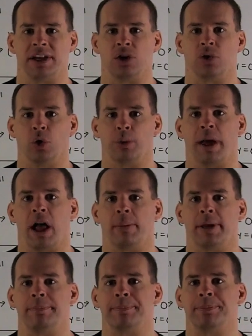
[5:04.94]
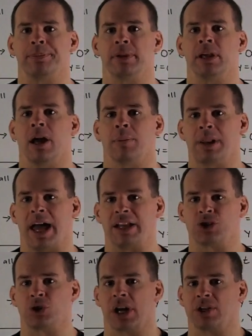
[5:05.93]
if I take a group element,
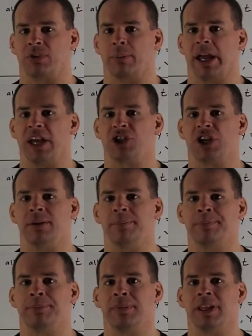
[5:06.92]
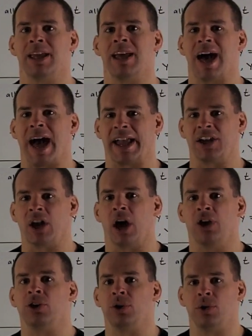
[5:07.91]
apply its transformation, I can
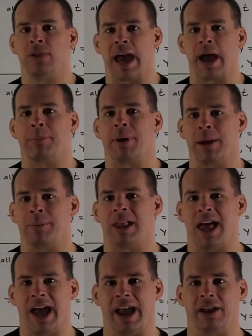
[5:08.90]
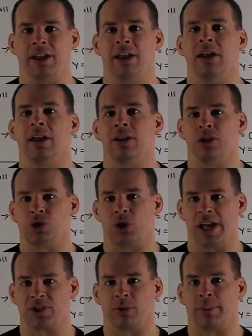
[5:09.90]
undo that by applying the
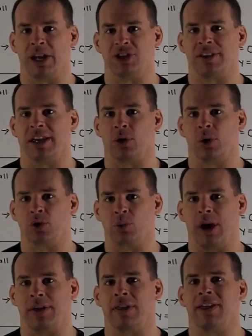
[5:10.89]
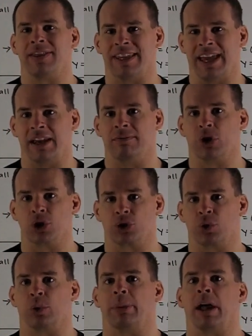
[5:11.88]
transformation that goes with the
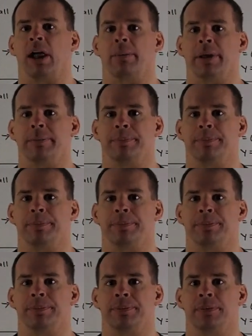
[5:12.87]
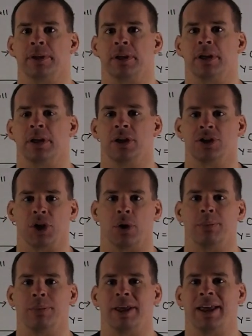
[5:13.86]
inverse group element.
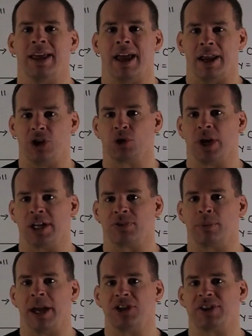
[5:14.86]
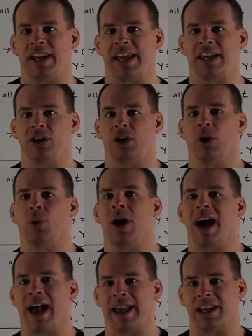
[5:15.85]
So any transformation that I can
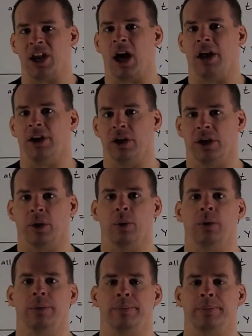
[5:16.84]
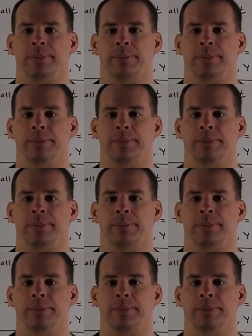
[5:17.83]
do, I can undo.